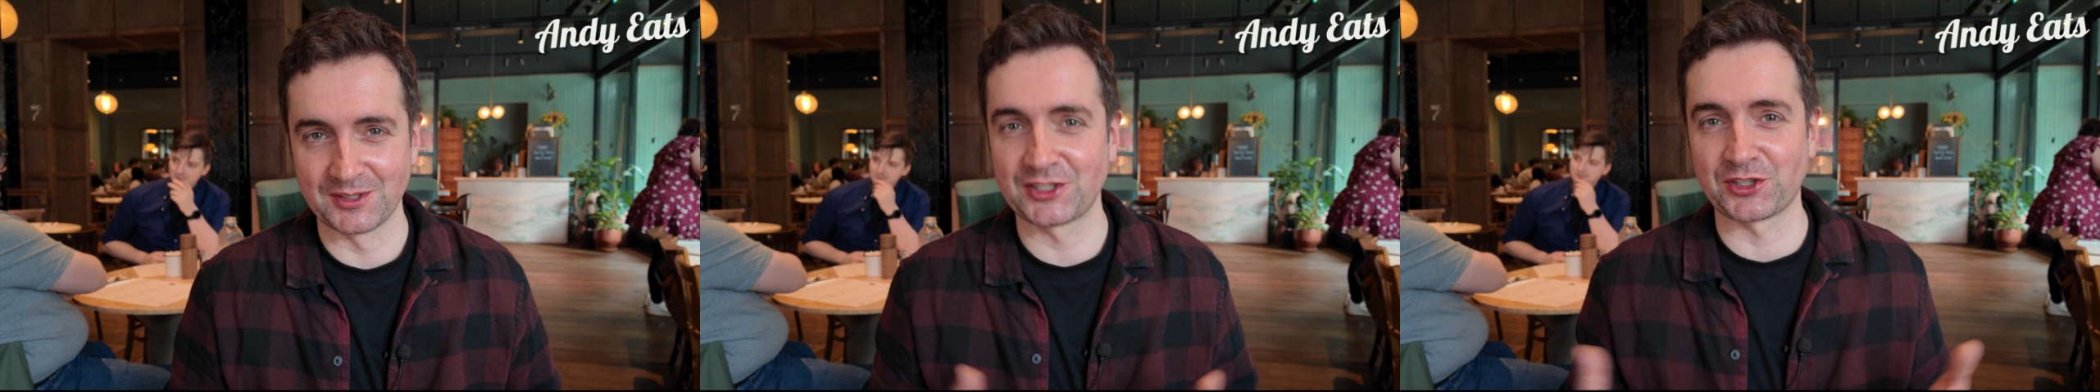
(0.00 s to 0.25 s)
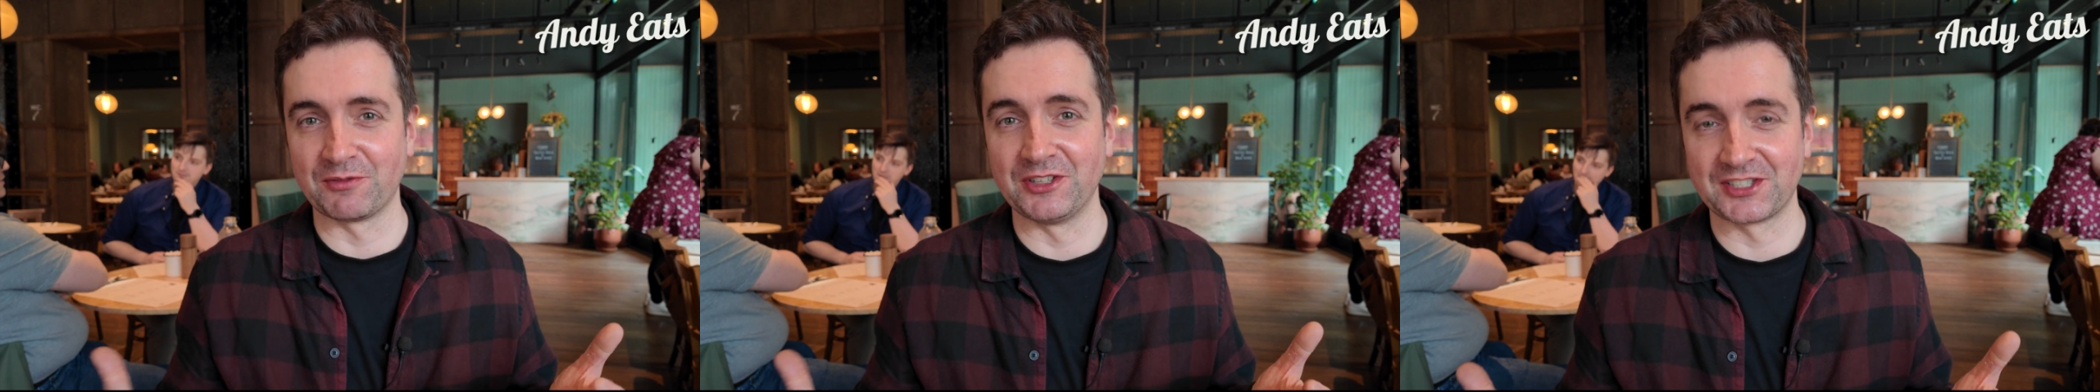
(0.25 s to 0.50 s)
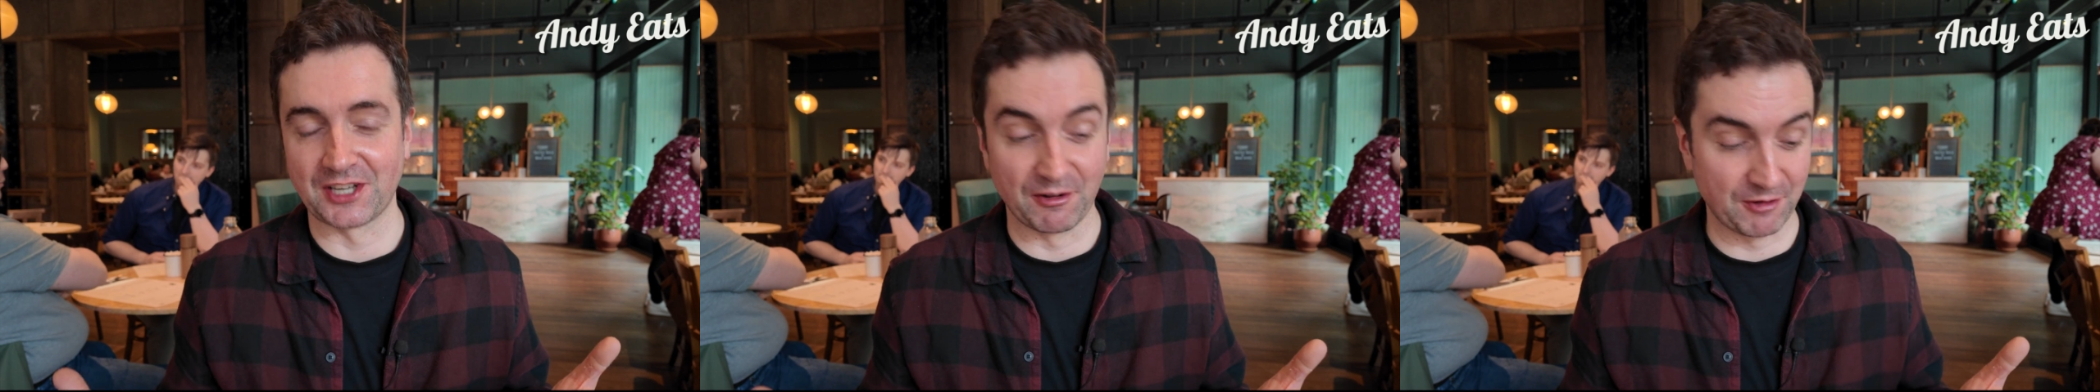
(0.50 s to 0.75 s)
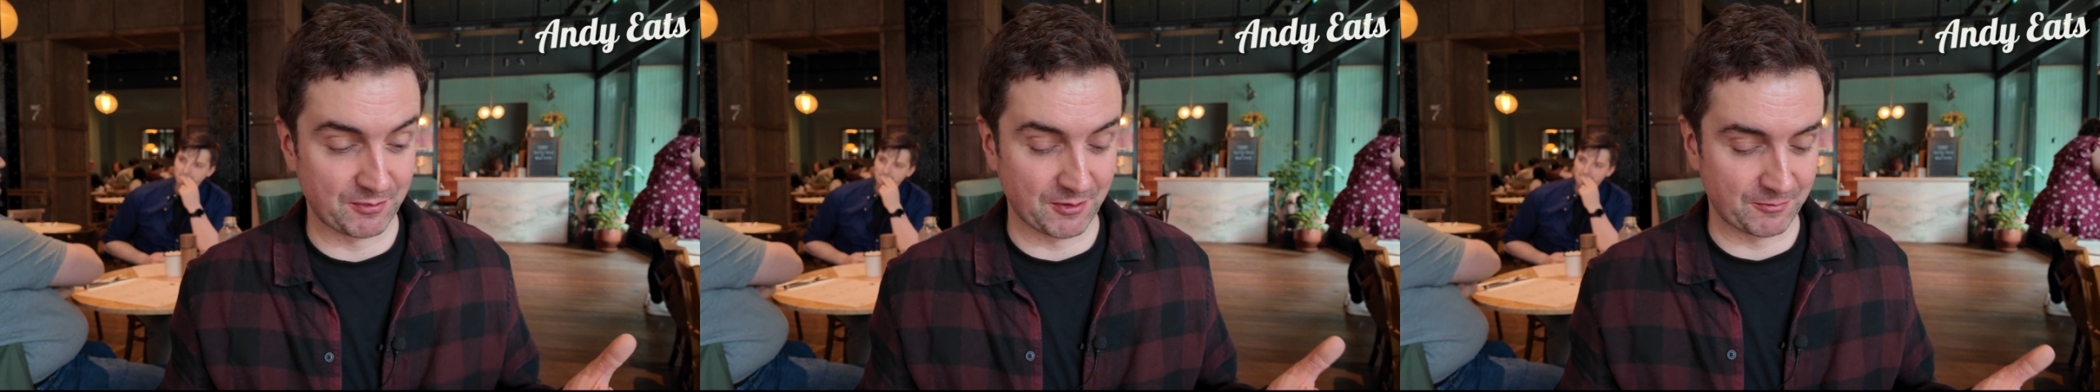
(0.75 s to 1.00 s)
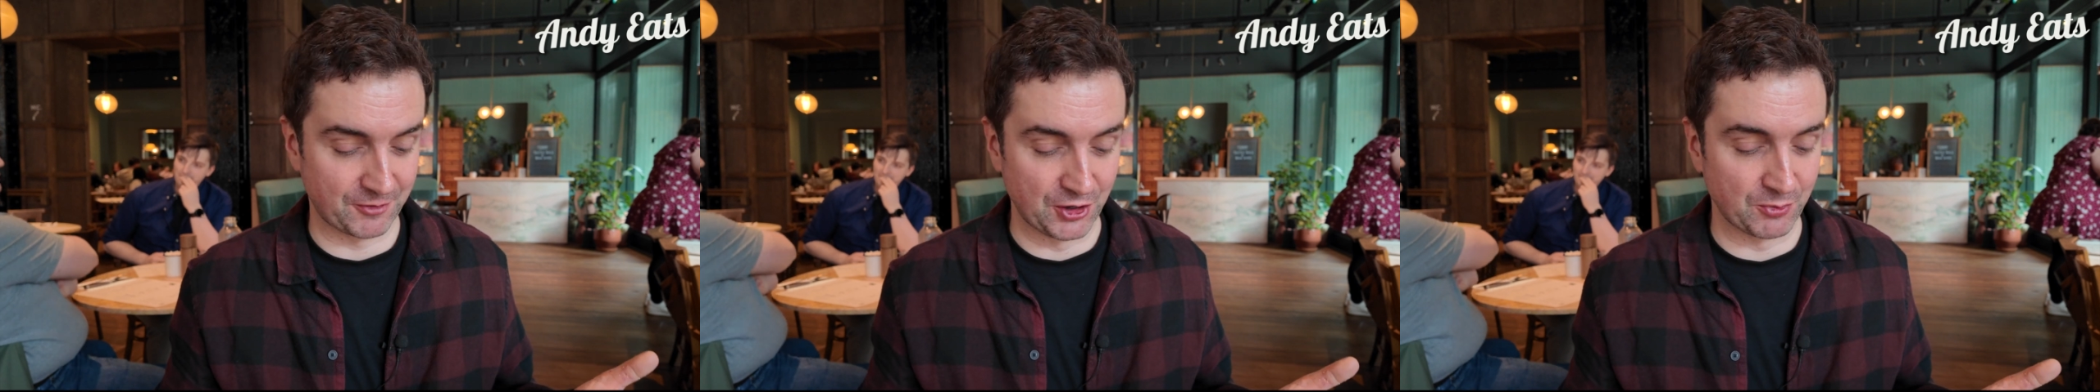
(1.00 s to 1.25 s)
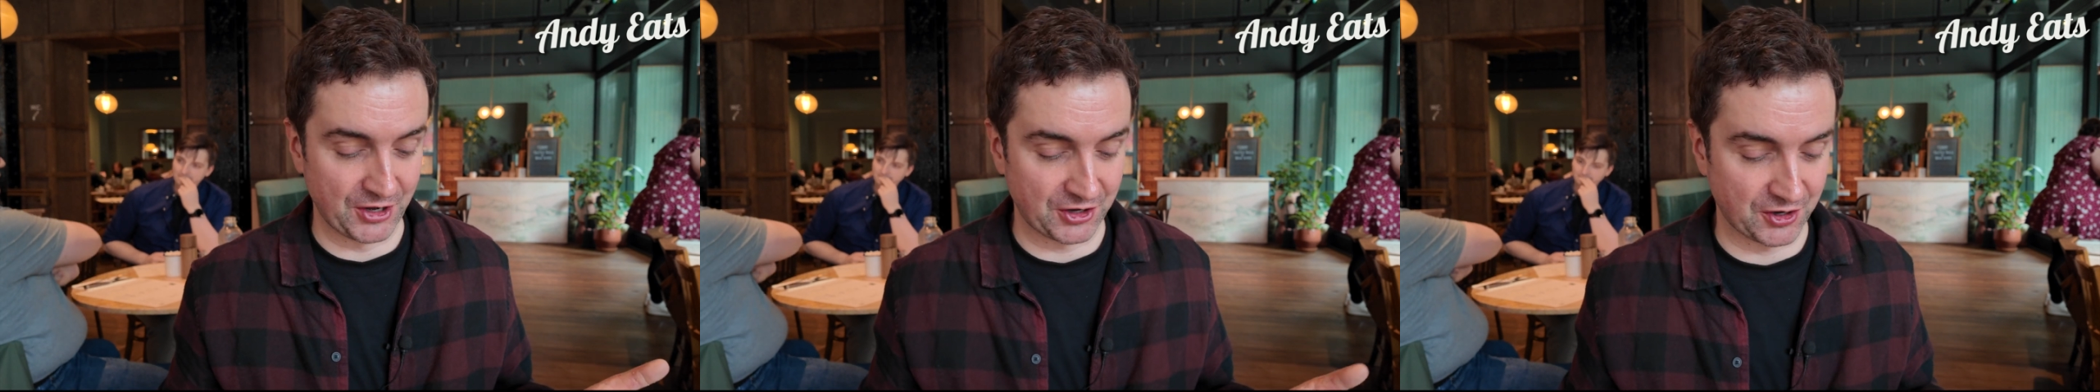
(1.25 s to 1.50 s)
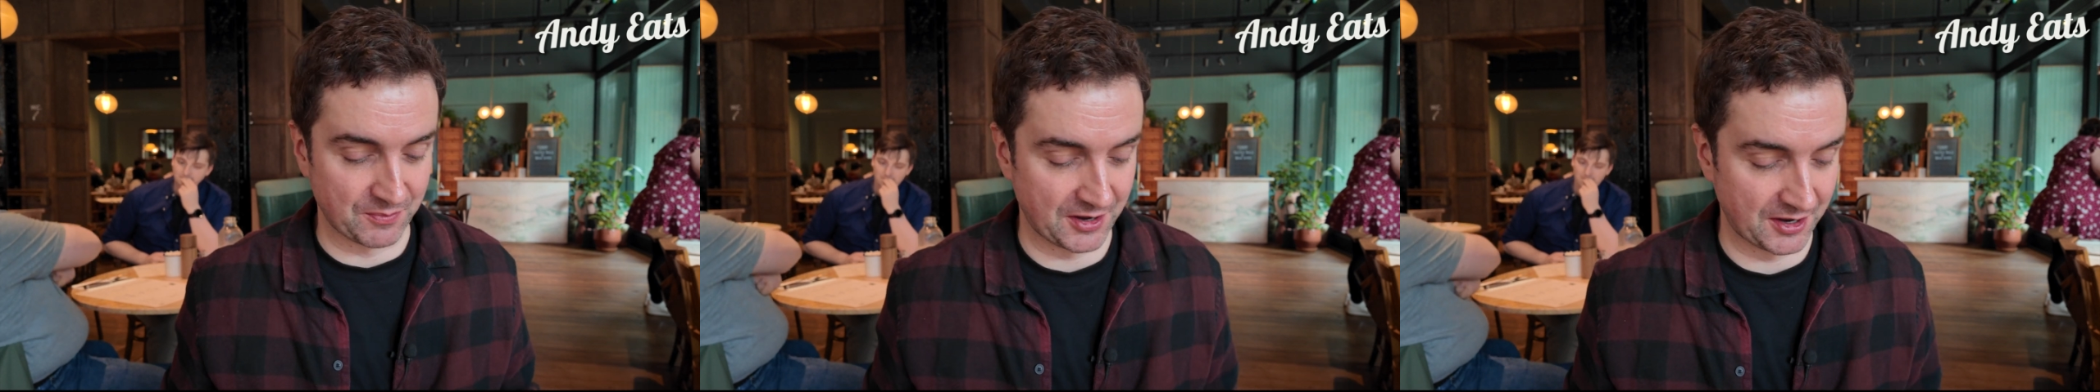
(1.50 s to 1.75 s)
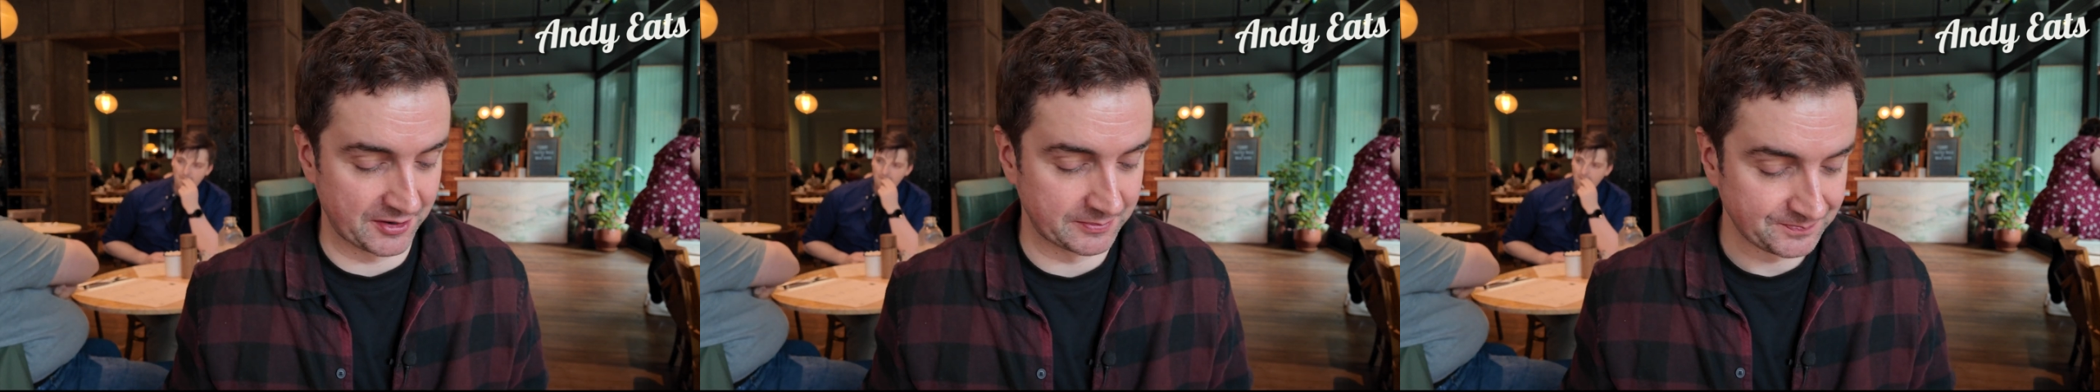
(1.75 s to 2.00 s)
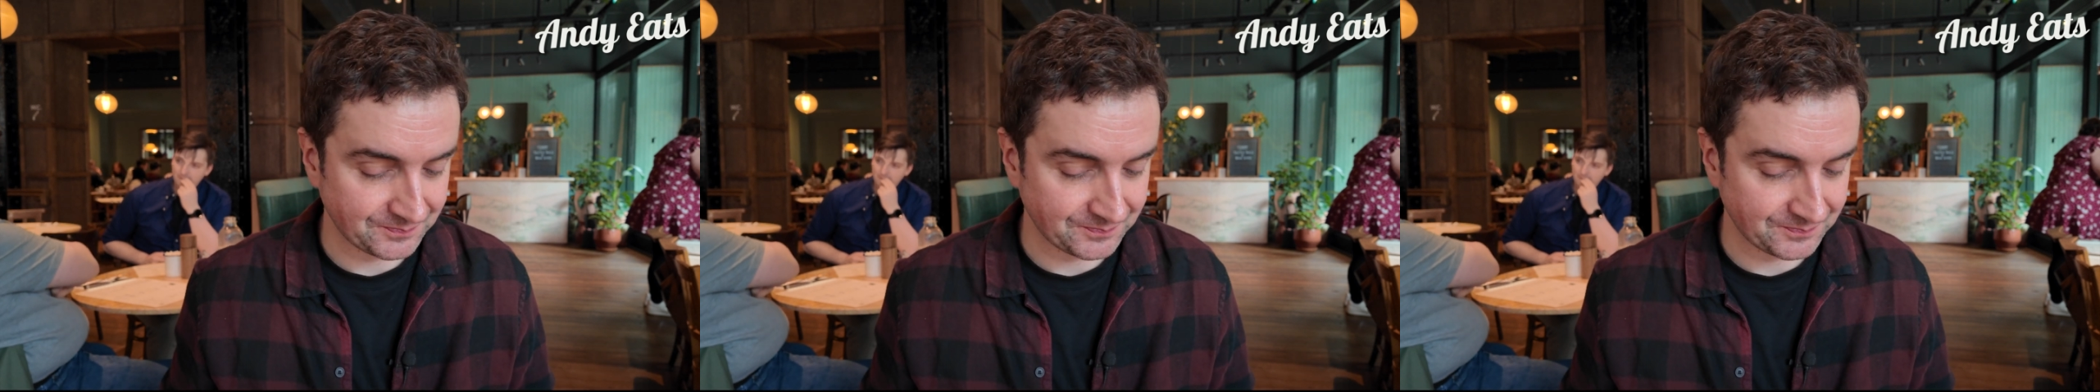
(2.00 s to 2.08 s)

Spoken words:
stuff yourself up on food when you come here.